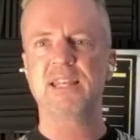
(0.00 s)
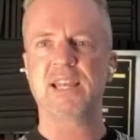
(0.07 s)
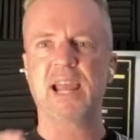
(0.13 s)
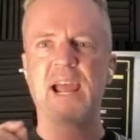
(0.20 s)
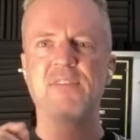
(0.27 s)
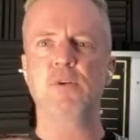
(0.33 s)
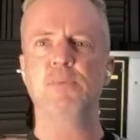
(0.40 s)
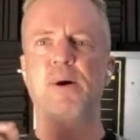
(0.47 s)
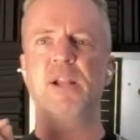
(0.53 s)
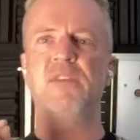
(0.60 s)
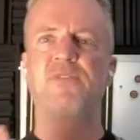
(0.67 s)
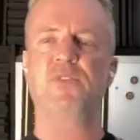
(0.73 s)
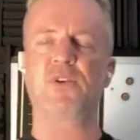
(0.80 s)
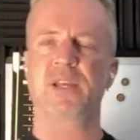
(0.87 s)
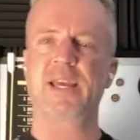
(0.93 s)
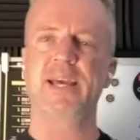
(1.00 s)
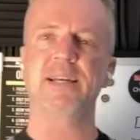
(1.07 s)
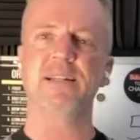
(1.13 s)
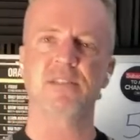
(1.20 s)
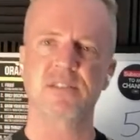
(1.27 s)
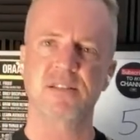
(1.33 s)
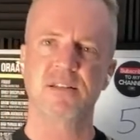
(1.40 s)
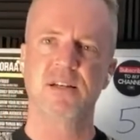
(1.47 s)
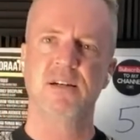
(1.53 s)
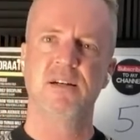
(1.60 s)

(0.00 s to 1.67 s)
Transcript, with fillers: think everybody forgets